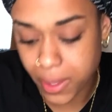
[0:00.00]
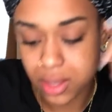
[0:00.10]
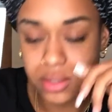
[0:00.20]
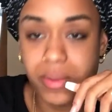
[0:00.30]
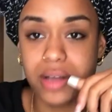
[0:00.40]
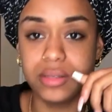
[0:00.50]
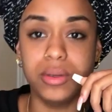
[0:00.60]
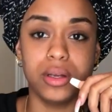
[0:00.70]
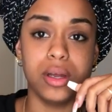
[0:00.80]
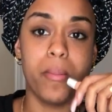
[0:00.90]
It's a
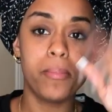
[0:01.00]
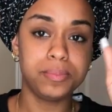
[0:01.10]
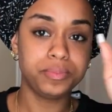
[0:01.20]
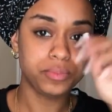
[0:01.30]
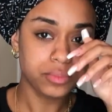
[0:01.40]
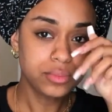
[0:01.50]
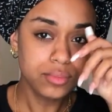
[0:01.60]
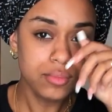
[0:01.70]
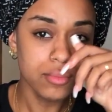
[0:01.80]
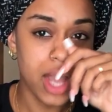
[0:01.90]
possibility.
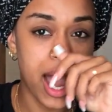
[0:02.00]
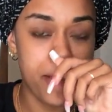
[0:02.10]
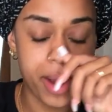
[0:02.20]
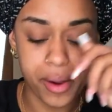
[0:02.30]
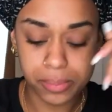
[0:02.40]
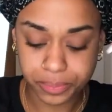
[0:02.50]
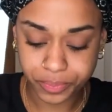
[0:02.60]
I may.